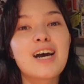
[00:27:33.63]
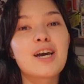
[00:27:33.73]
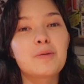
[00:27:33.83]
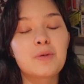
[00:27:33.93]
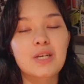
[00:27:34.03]

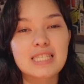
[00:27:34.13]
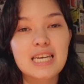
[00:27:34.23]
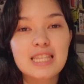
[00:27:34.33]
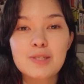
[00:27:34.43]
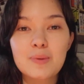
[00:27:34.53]
I hope you guys
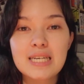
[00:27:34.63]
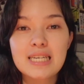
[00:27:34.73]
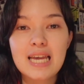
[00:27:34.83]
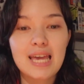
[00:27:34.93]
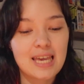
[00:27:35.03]
like this
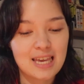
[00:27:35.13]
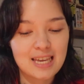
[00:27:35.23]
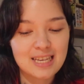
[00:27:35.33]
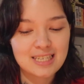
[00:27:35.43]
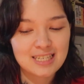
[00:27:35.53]
one,
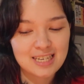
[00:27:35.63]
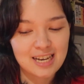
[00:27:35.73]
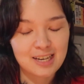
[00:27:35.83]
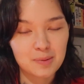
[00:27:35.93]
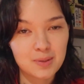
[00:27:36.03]
and
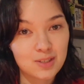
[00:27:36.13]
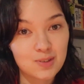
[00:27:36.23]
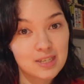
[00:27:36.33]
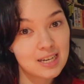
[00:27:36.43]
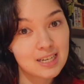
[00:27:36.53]
I will see
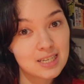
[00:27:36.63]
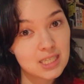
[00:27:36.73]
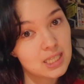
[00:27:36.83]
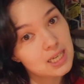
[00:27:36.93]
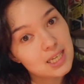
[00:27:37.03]
you
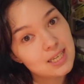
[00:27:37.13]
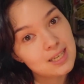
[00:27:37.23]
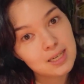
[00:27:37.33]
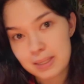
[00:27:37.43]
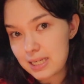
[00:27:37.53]
guys
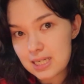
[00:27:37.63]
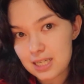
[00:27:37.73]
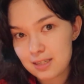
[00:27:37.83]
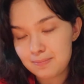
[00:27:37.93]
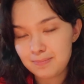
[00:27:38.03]
in a bit.